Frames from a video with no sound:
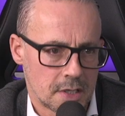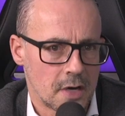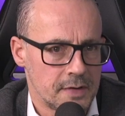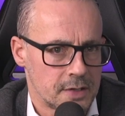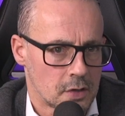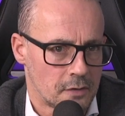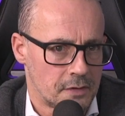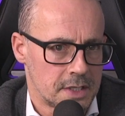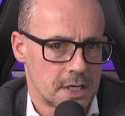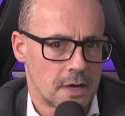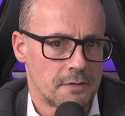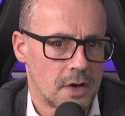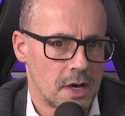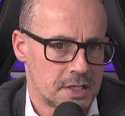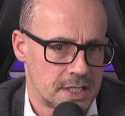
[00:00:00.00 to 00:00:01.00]
serviced
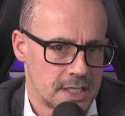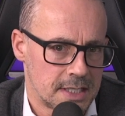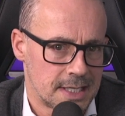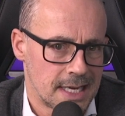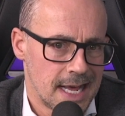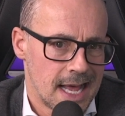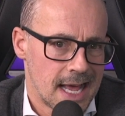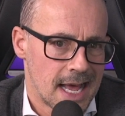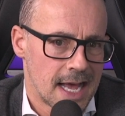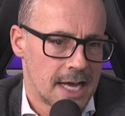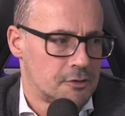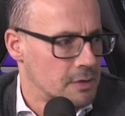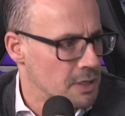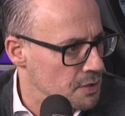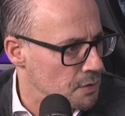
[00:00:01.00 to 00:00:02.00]
office versus
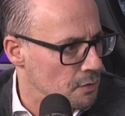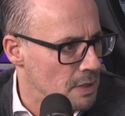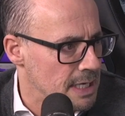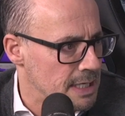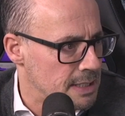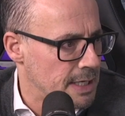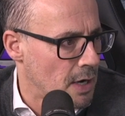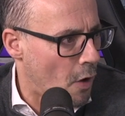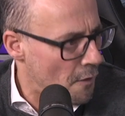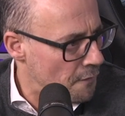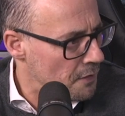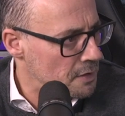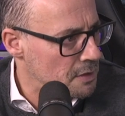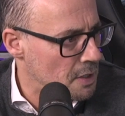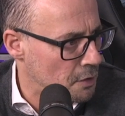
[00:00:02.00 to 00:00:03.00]
a traditional lease, it
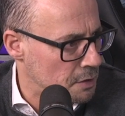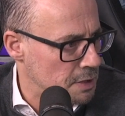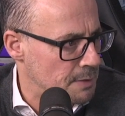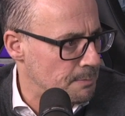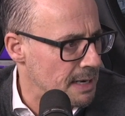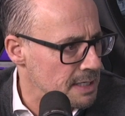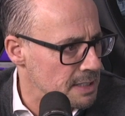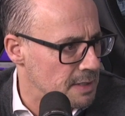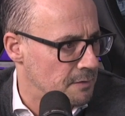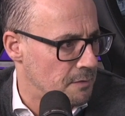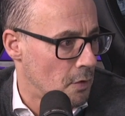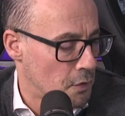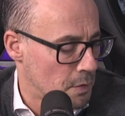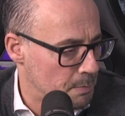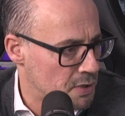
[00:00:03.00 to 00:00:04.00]
often looks
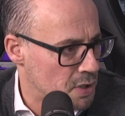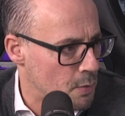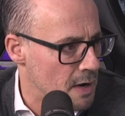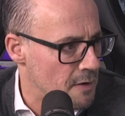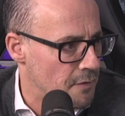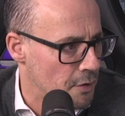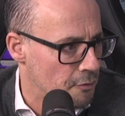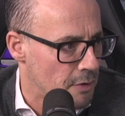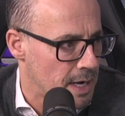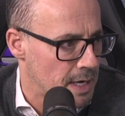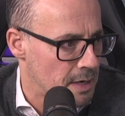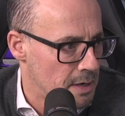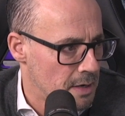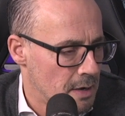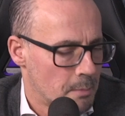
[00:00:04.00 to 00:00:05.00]
expensive on the per square foot
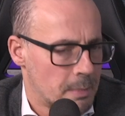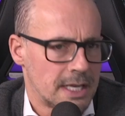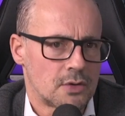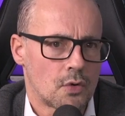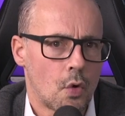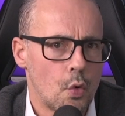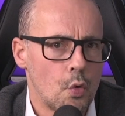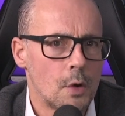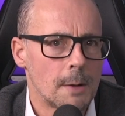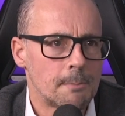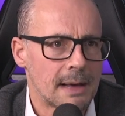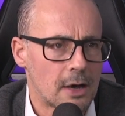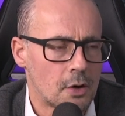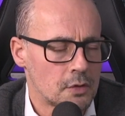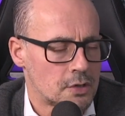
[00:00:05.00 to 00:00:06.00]
rate. But it's
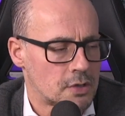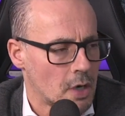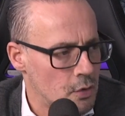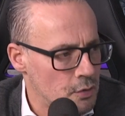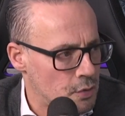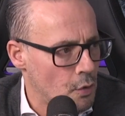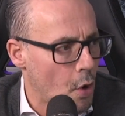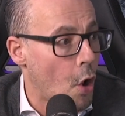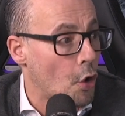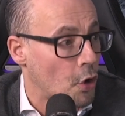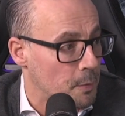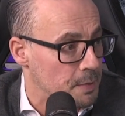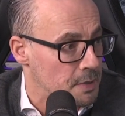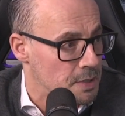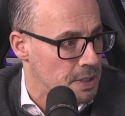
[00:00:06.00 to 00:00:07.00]
all about the total
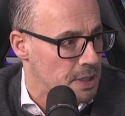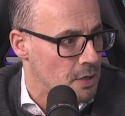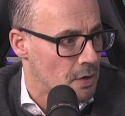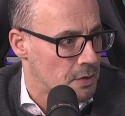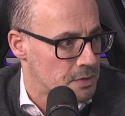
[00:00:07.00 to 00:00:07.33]
occupancy